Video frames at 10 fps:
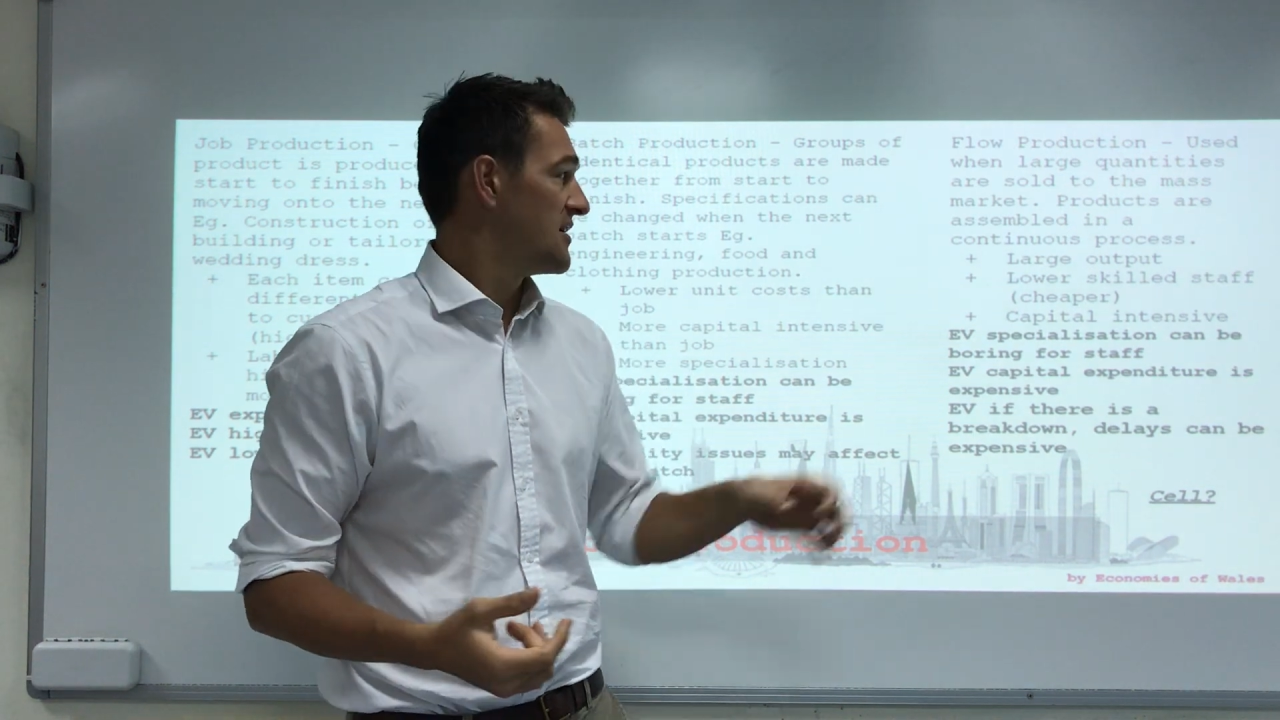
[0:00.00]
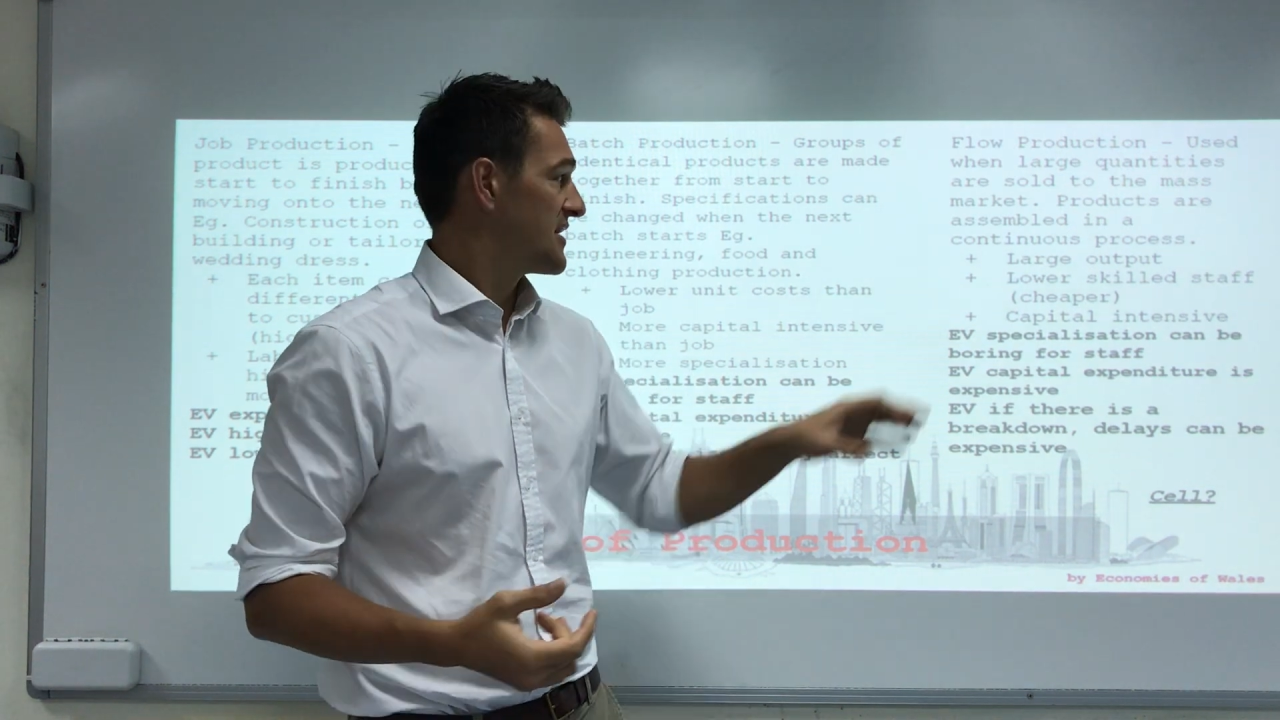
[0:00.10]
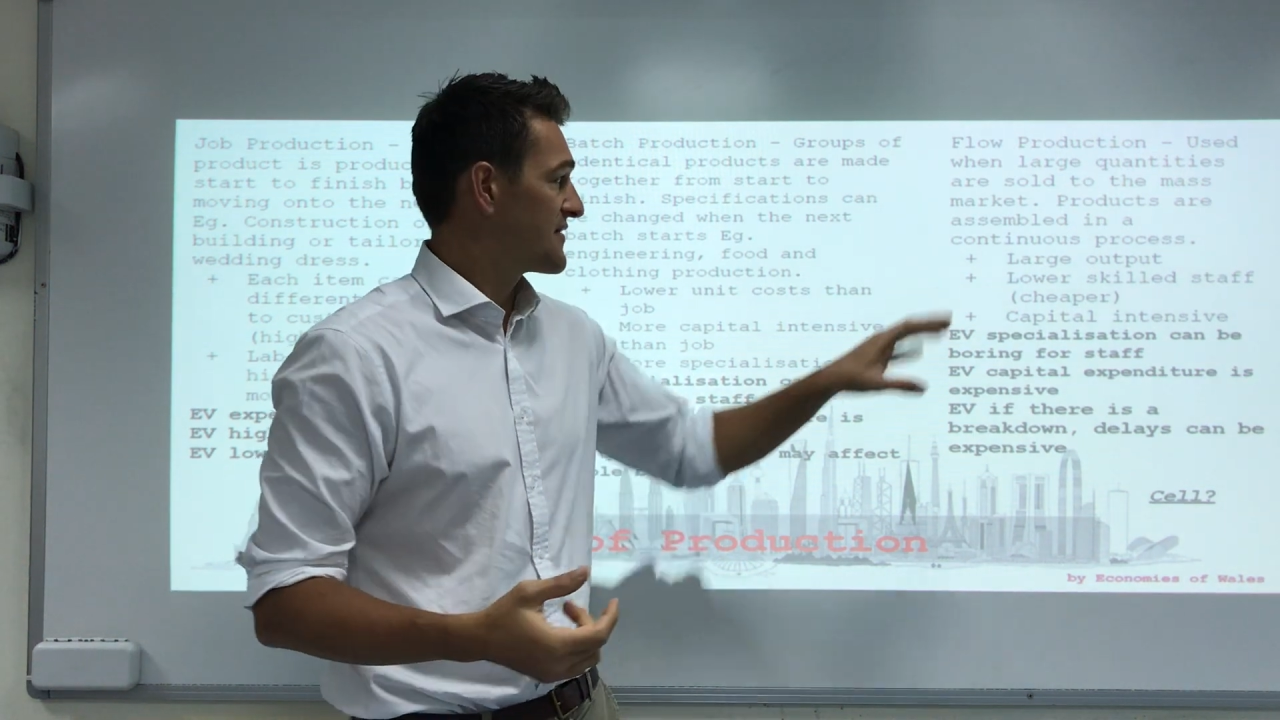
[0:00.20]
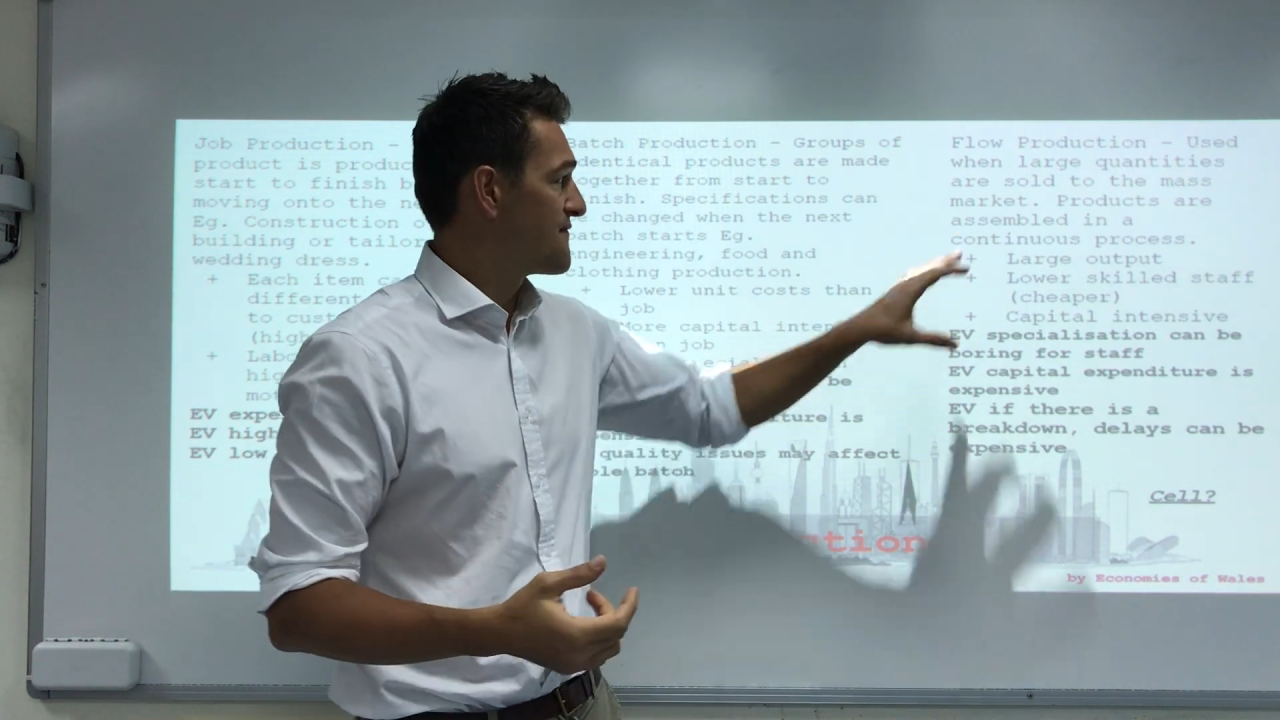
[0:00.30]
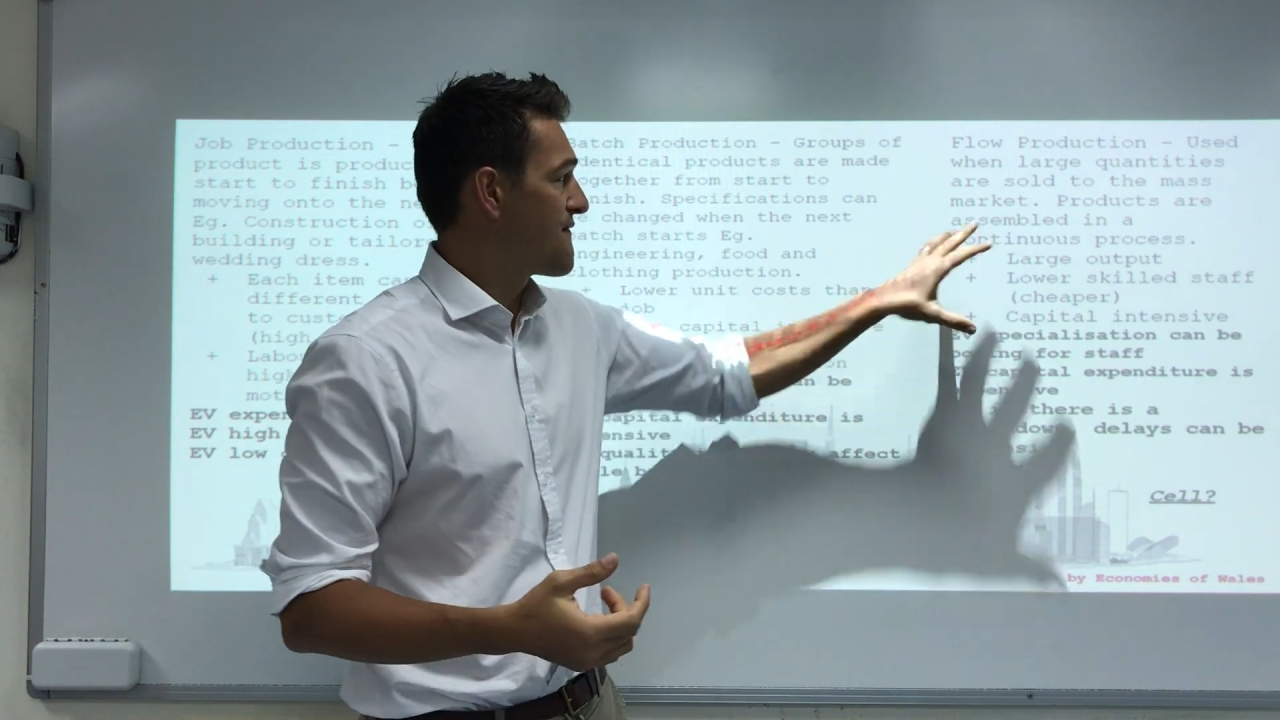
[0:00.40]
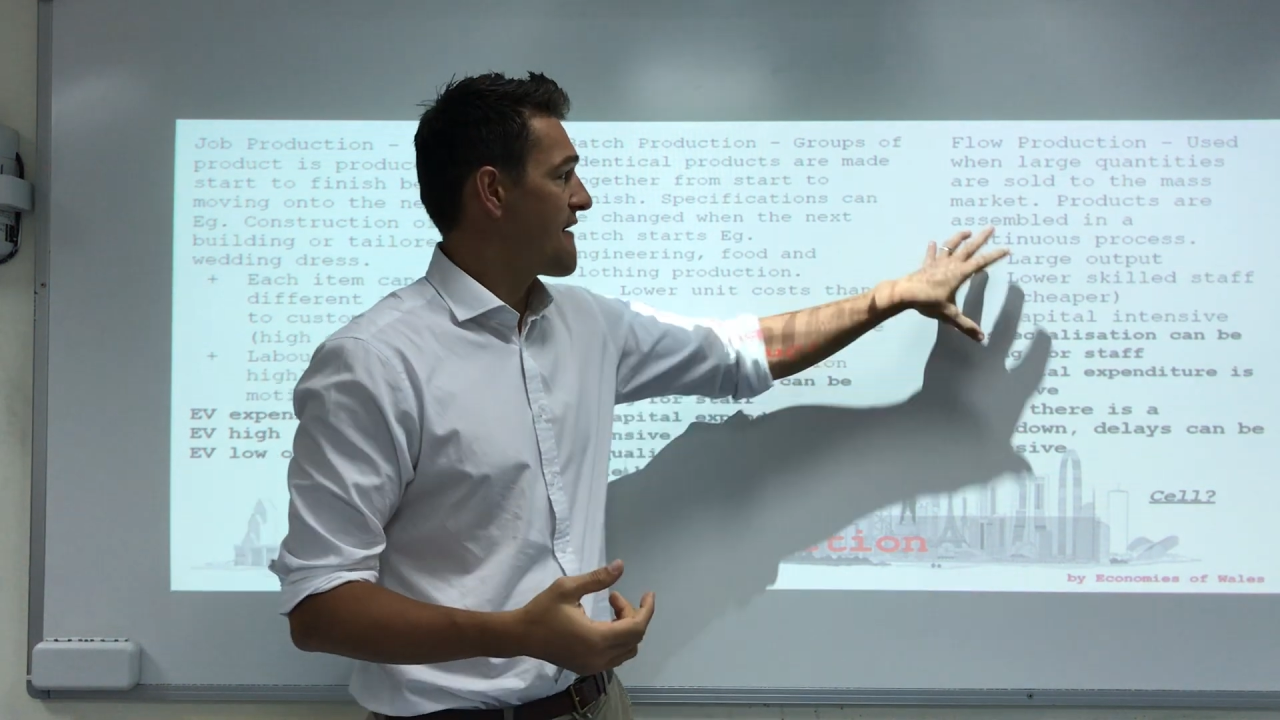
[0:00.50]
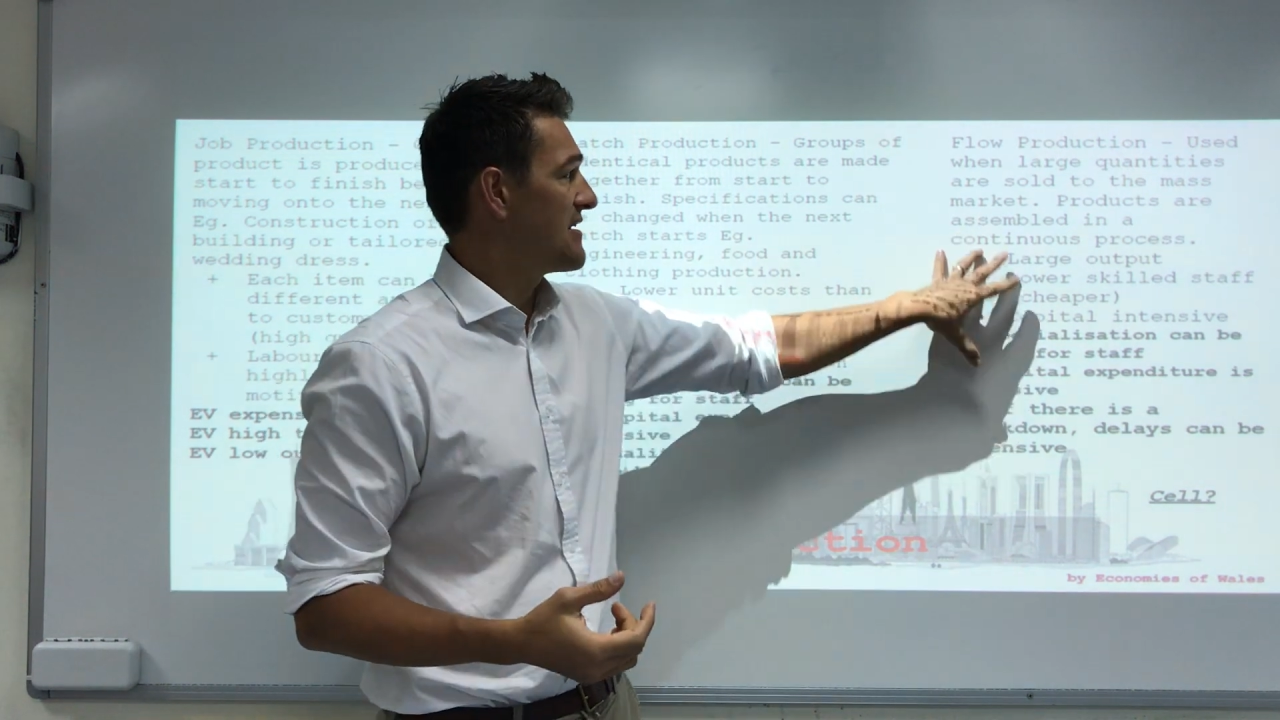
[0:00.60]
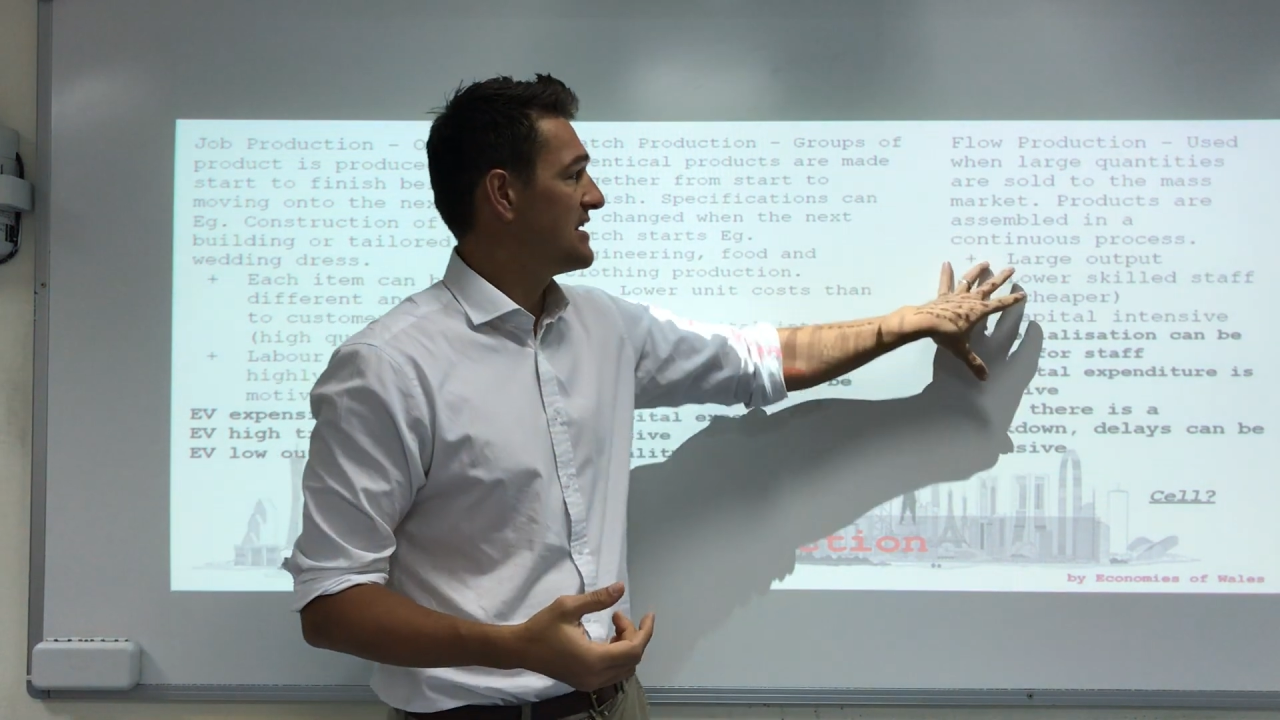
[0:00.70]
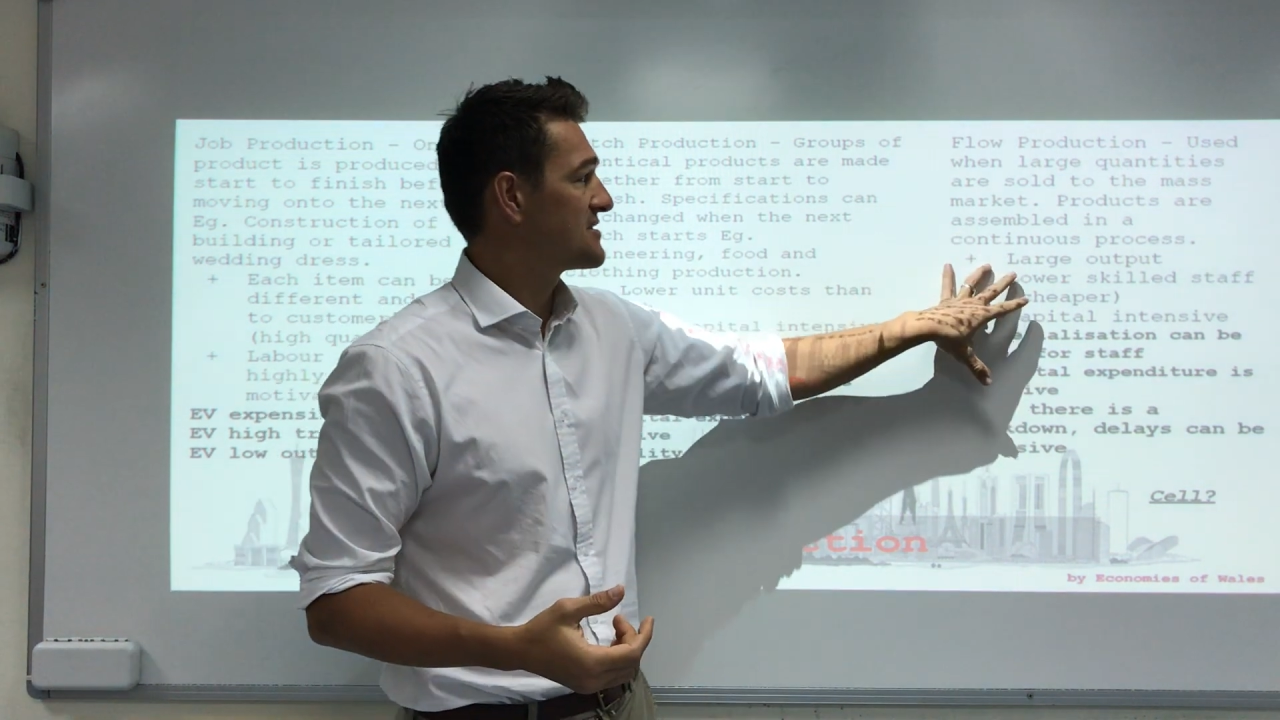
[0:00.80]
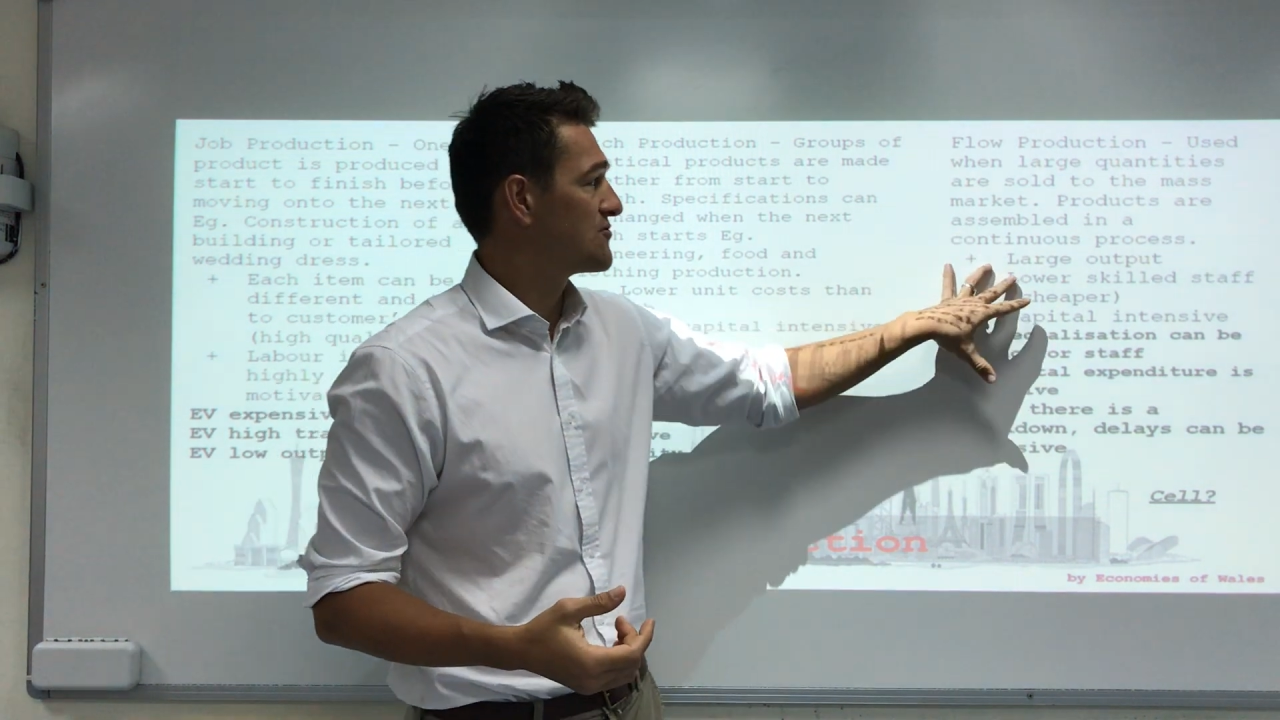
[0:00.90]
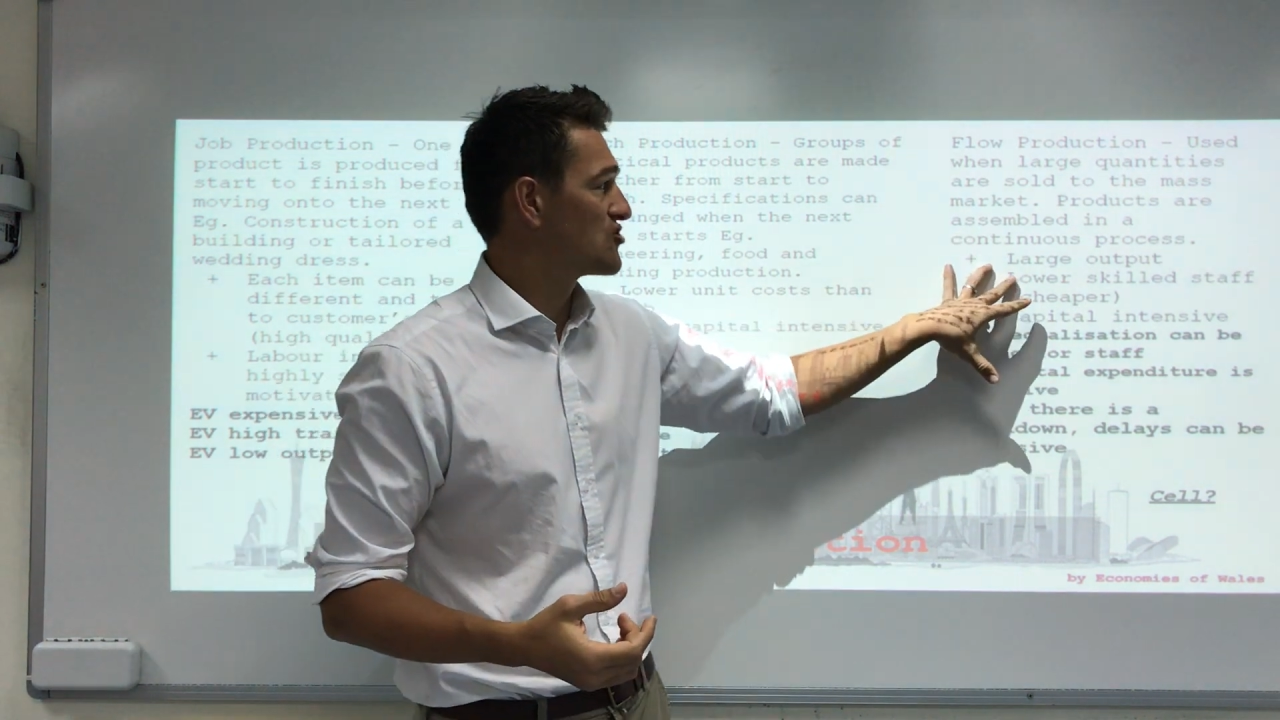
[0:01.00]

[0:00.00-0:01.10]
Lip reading: There's very little